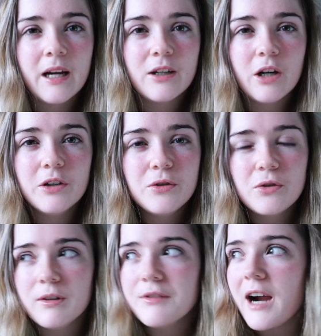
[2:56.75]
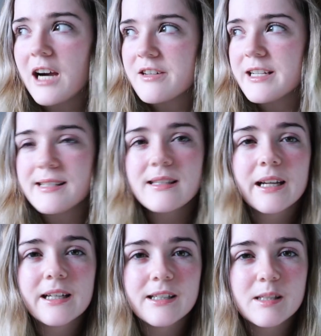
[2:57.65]
I got a new toy for Ari. It's
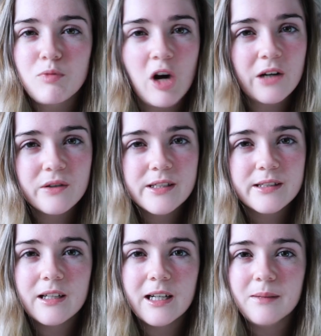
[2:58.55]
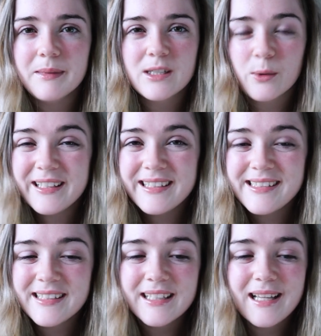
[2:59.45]
like a sprout, it squeaks,
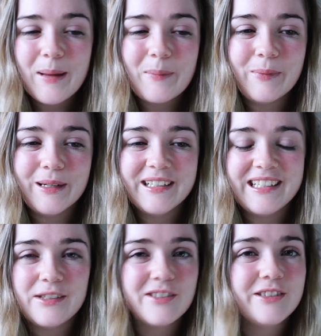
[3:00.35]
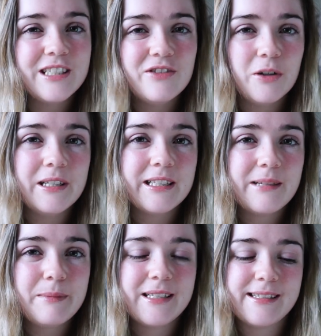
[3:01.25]
but he's already ruined
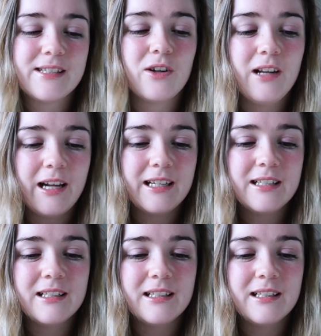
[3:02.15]
it because it's got like